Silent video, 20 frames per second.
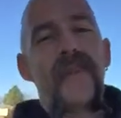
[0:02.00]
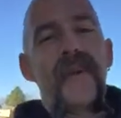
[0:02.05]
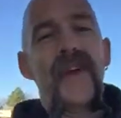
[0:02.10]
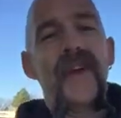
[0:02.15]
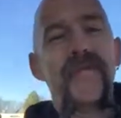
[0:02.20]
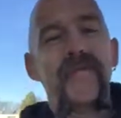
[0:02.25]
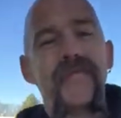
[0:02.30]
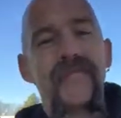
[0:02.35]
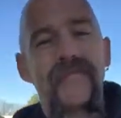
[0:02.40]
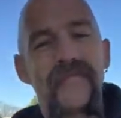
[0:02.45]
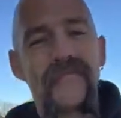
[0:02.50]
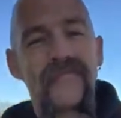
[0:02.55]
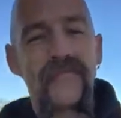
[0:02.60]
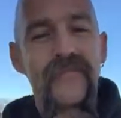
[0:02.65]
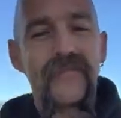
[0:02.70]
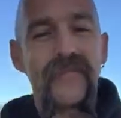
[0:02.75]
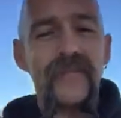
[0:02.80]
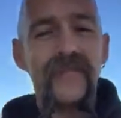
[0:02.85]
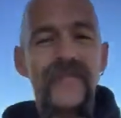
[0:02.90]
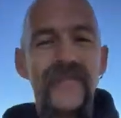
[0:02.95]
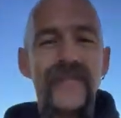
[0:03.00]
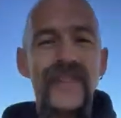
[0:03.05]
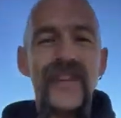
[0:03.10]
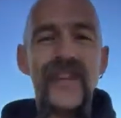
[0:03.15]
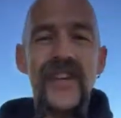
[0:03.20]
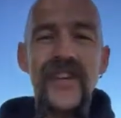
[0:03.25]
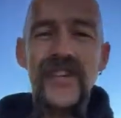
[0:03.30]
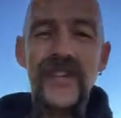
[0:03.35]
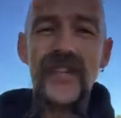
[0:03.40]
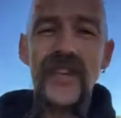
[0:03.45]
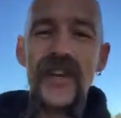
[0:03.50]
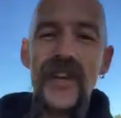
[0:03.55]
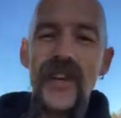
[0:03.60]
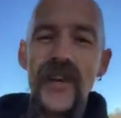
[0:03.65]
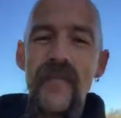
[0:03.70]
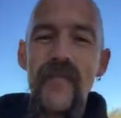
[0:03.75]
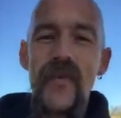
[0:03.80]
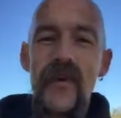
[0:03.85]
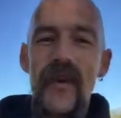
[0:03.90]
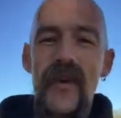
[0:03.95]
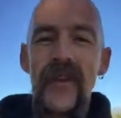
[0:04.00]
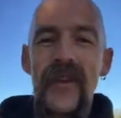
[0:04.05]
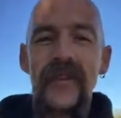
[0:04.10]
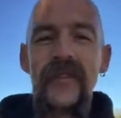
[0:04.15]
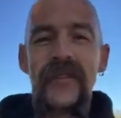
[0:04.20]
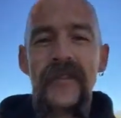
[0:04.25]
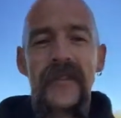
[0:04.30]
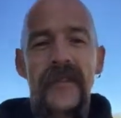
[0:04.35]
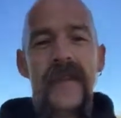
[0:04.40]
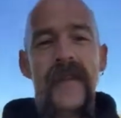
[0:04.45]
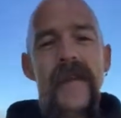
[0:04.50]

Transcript: P. Sunday morning,